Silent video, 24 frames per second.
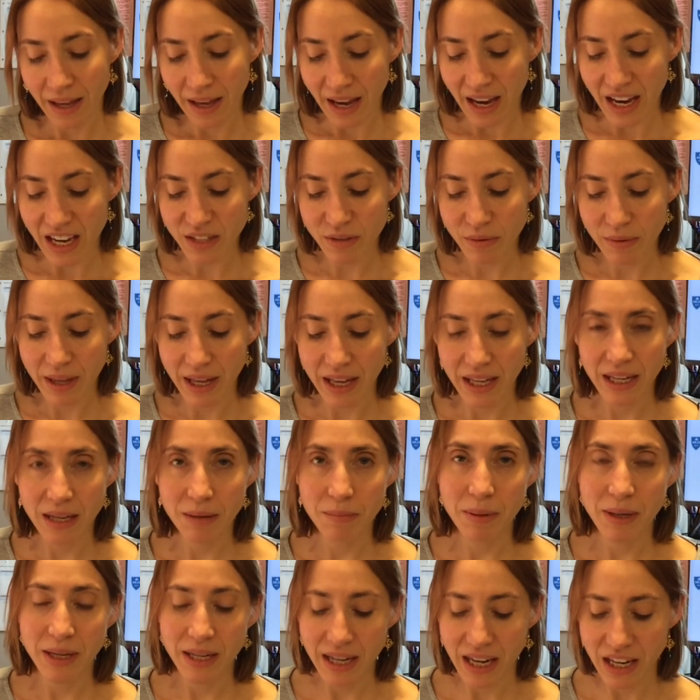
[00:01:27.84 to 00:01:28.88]
As with any
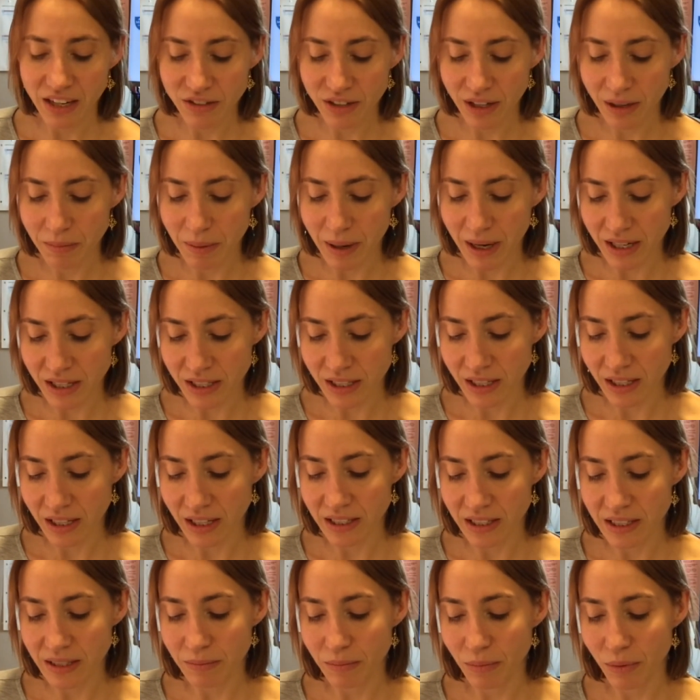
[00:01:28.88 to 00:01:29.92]
pediatric patient,
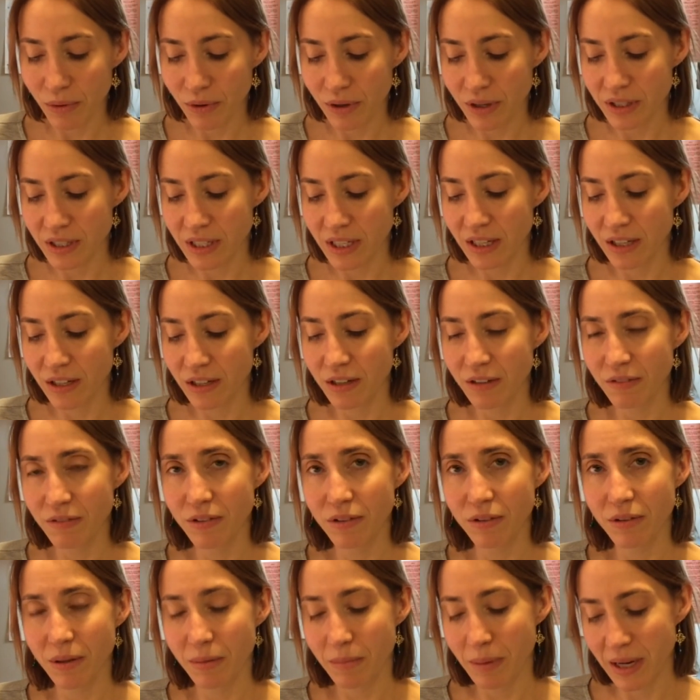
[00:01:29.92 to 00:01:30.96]
it's important to
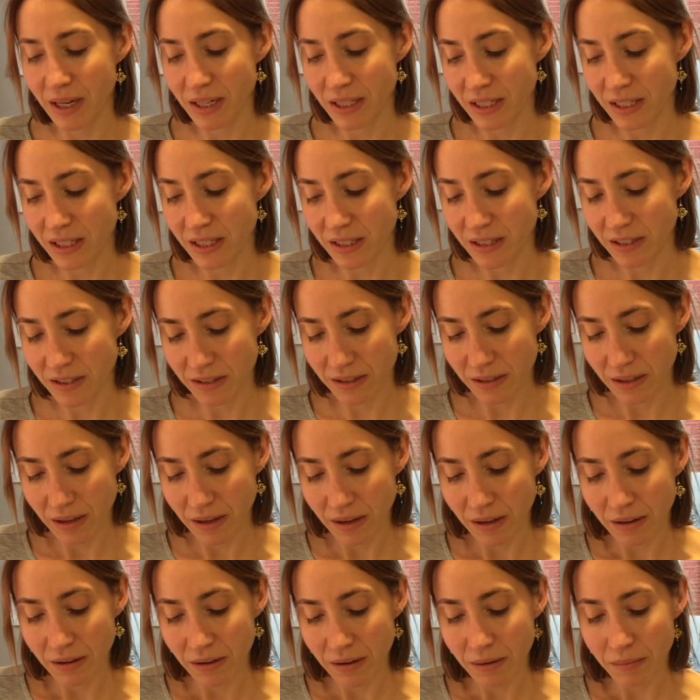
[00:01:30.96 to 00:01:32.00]
interview the patient's
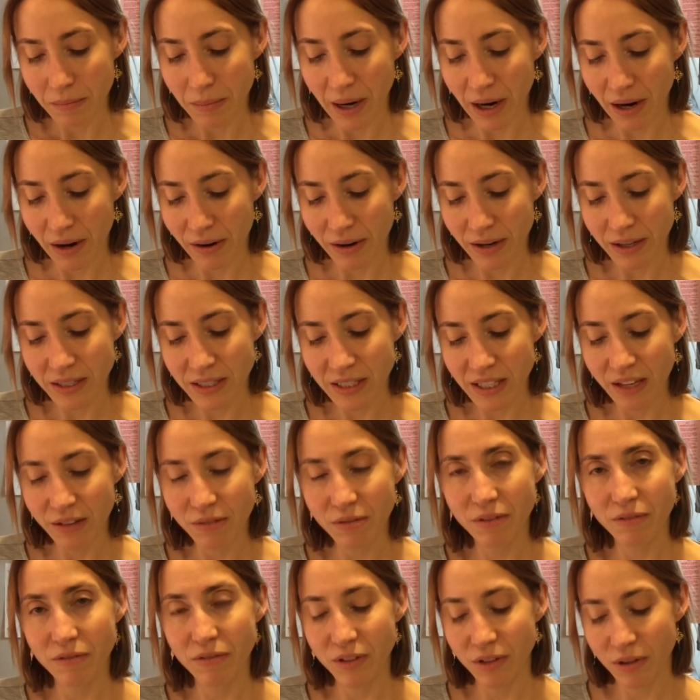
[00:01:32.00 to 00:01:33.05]
parents and
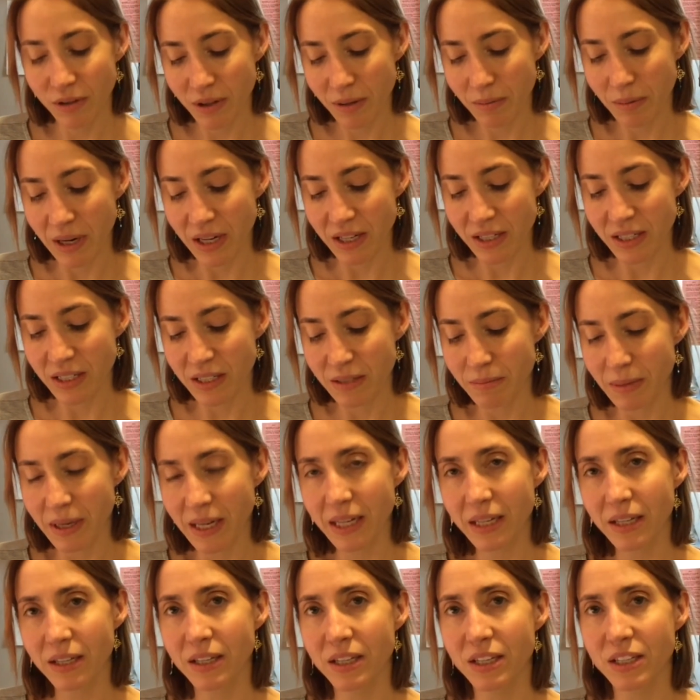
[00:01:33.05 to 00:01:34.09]
review the patient's
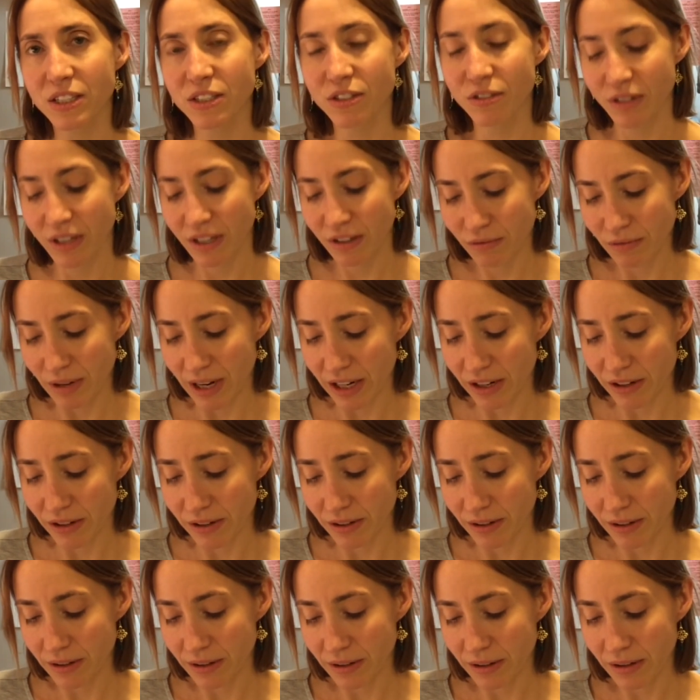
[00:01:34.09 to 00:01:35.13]
medical history and
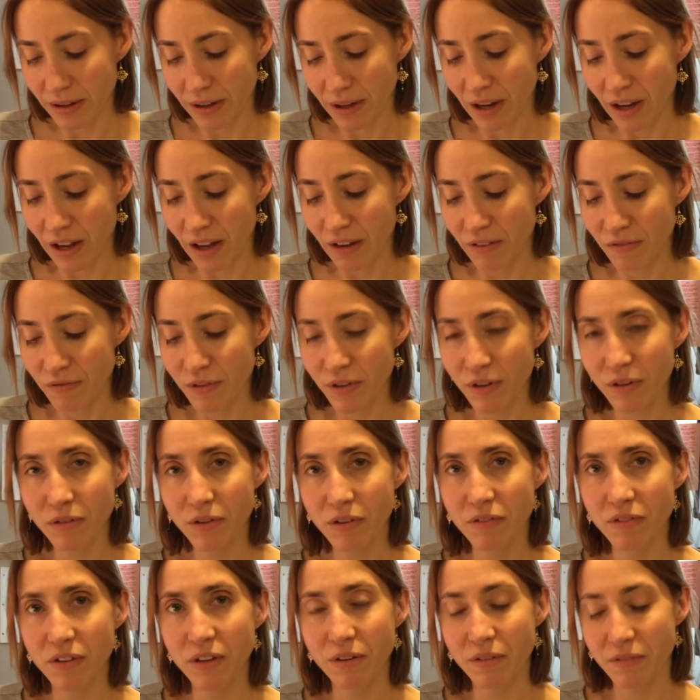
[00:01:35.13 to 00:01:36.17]
record. A full
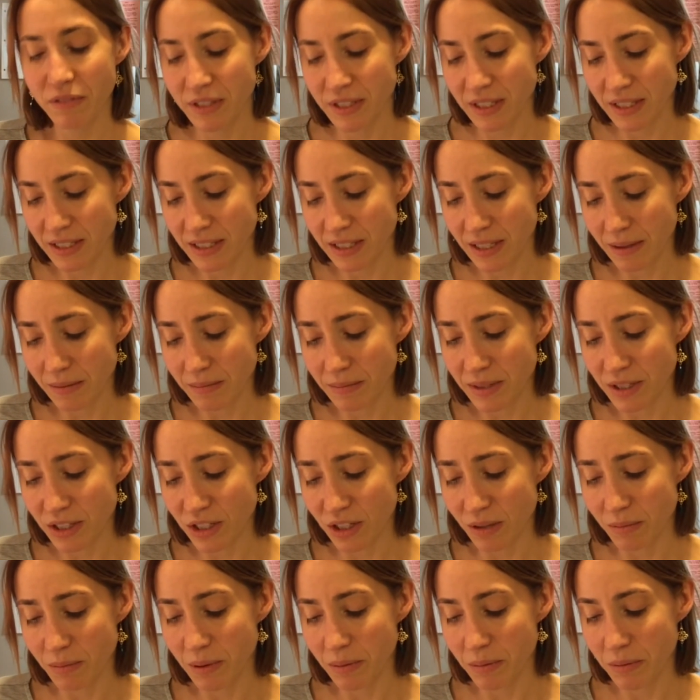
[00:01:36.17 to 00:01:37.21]
review of systems
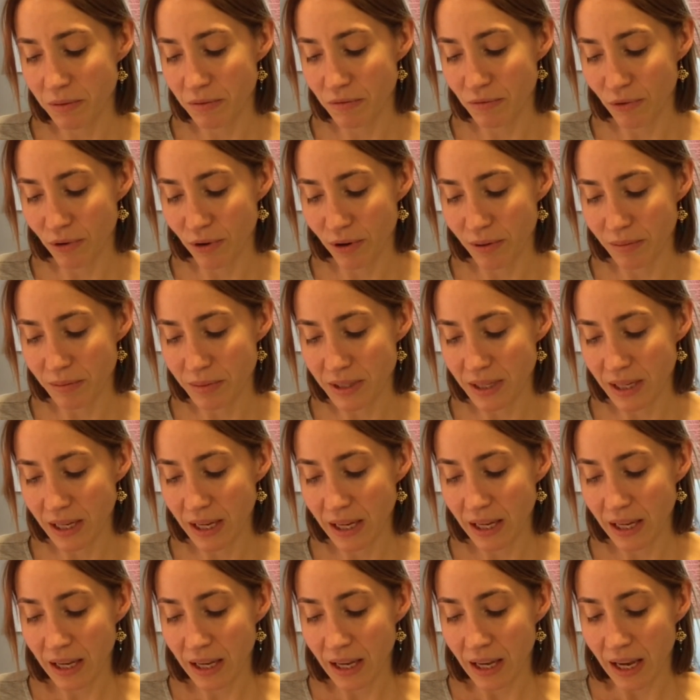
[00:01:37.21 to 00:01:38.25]
should be performed
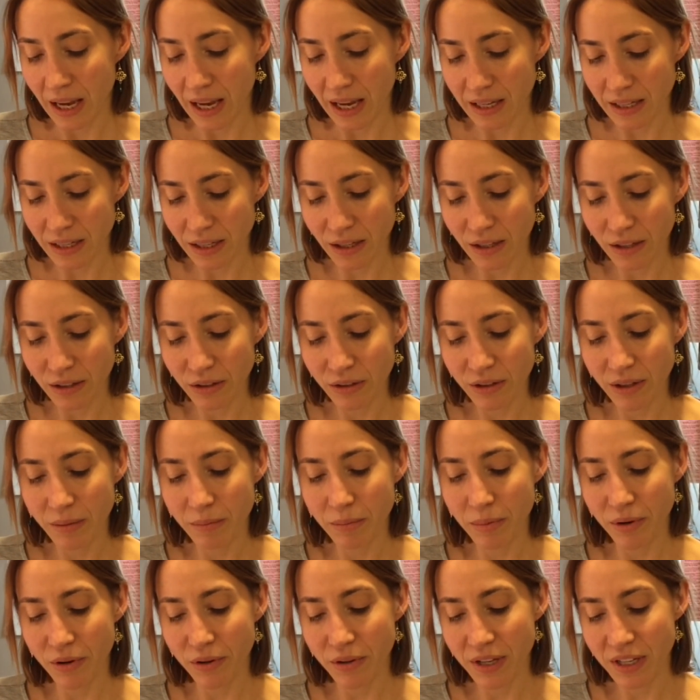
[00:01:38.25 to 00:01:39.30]
and include a
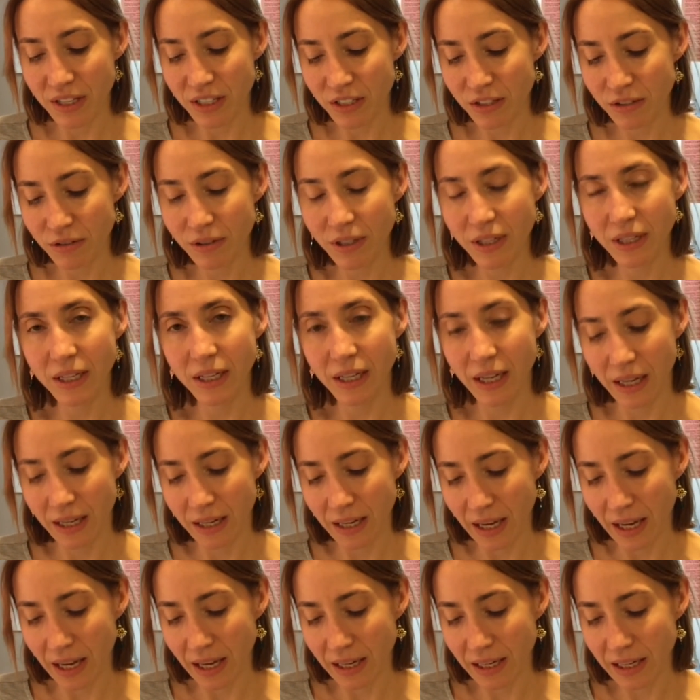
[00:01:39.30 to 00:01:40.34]
birth history
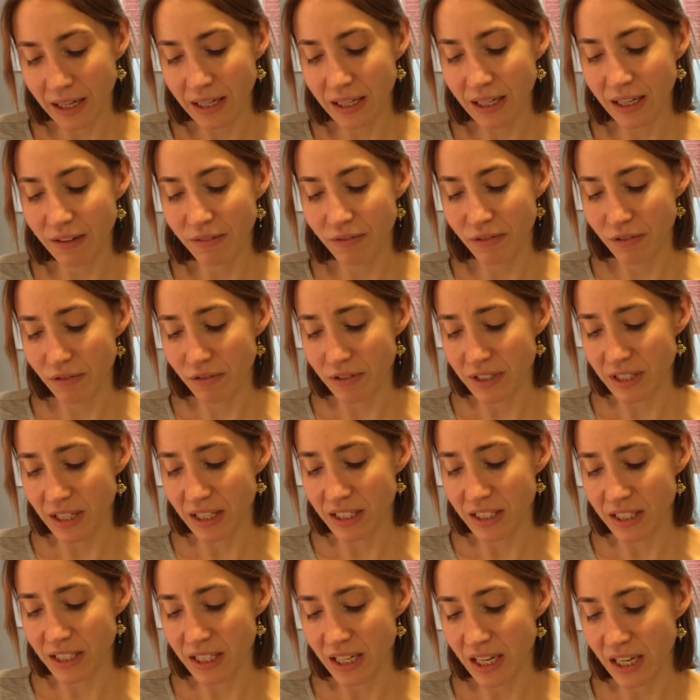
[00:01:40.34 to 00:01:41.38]
and any need for
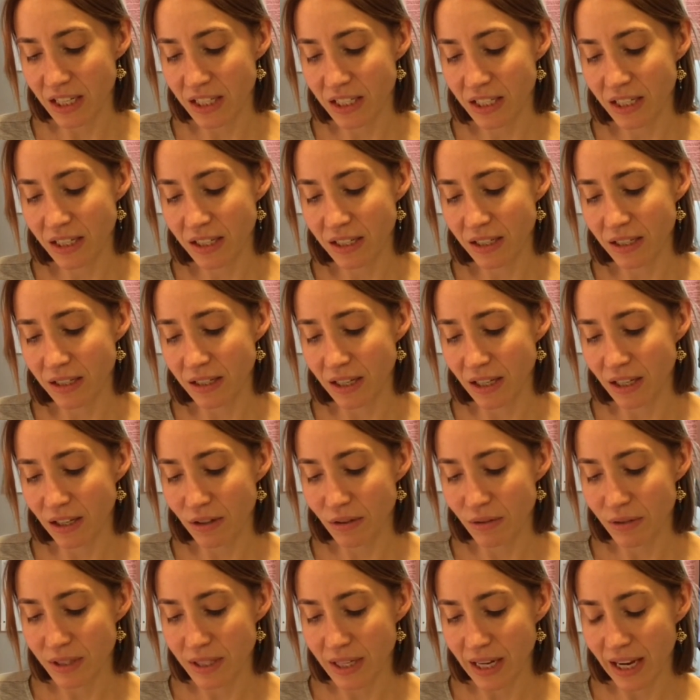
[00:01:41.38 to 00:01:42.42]
resuscitation,
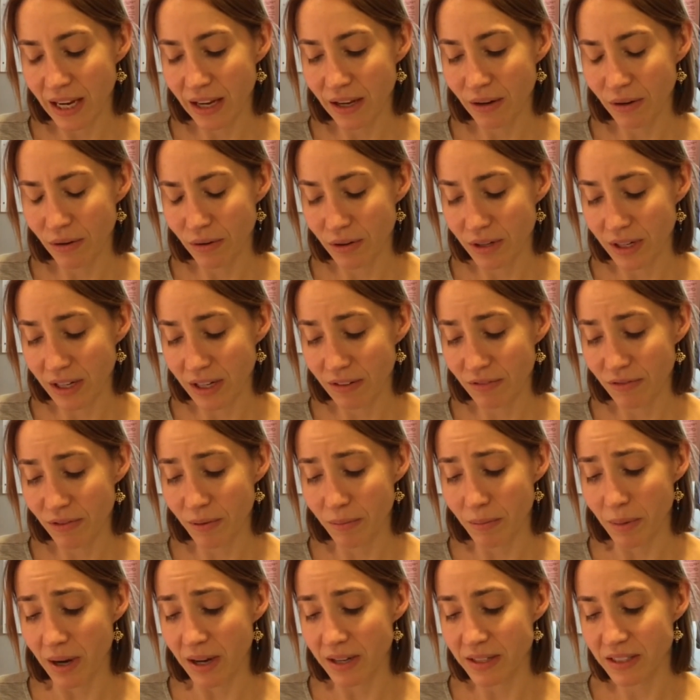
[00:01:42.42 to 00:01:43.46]
NICU stay, or need for
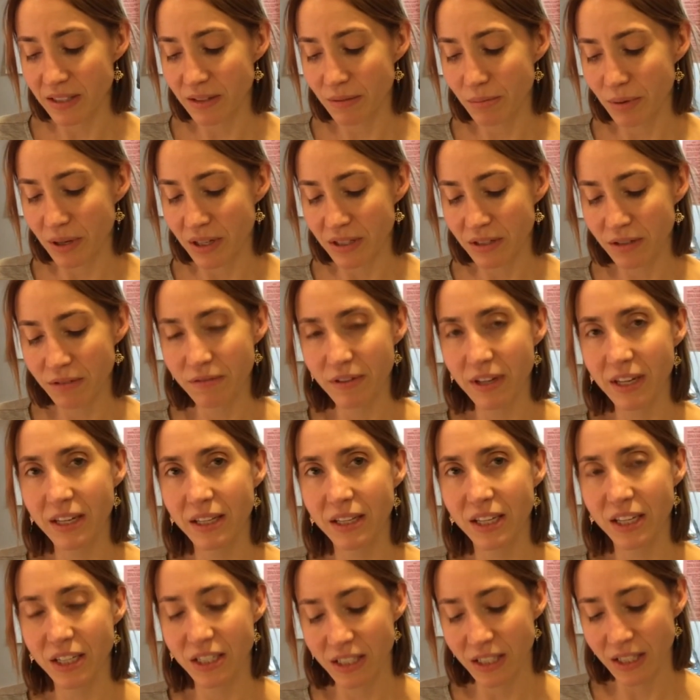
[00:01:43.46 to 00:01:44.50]
positive pressure
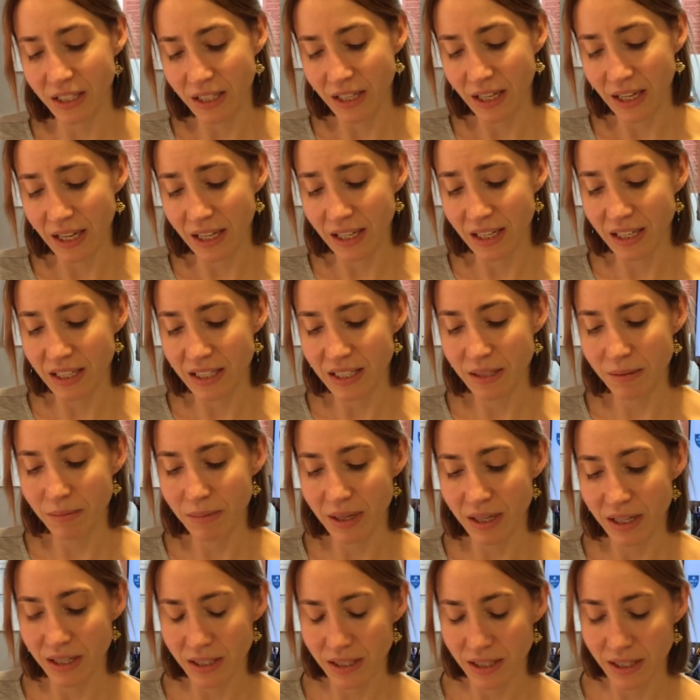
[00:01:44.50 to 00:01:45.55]
ventilation and
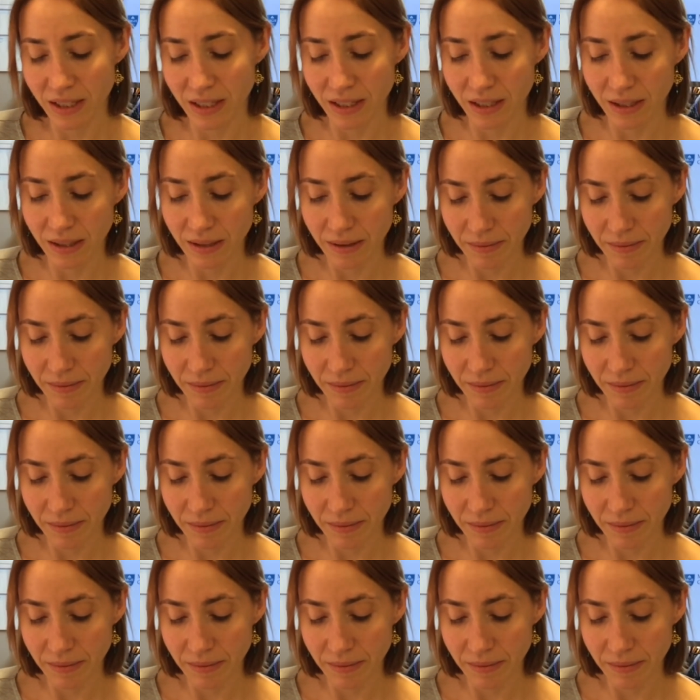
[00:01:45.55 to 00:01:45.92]
intubation.